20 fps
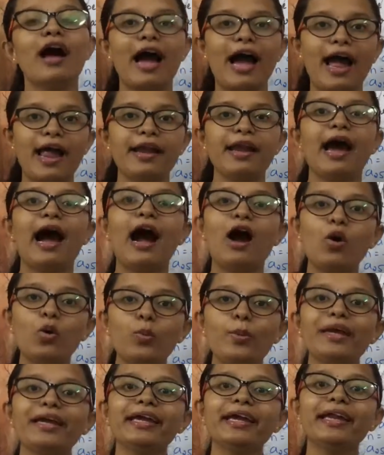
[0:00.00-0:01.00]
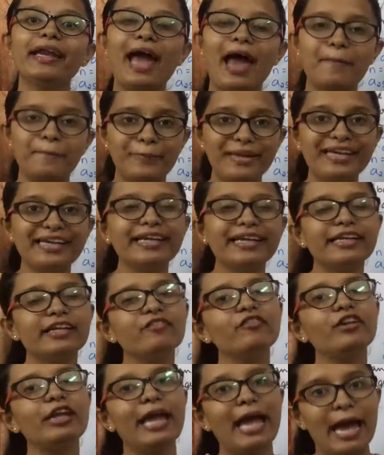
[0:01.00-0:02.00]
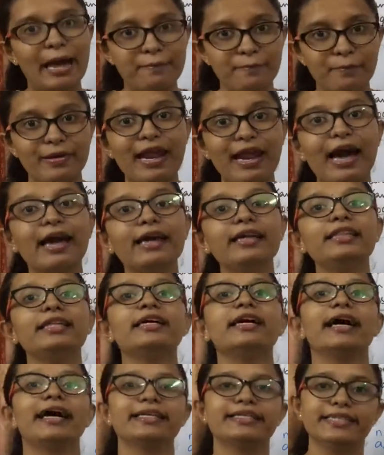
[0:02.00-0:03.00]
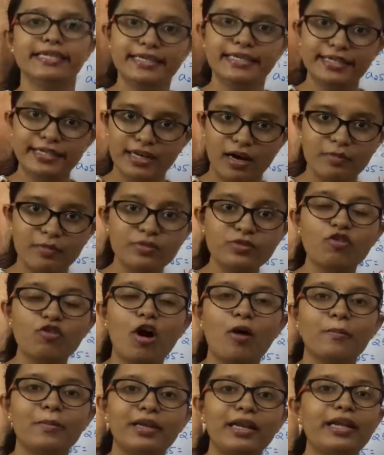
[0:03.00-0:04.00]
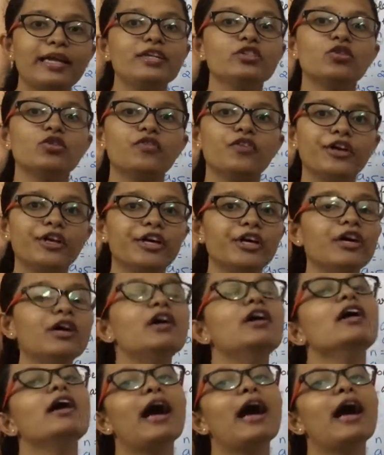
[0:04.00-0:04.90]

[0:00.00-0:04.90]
and how we can applicatively apply the SN terms formulas over here,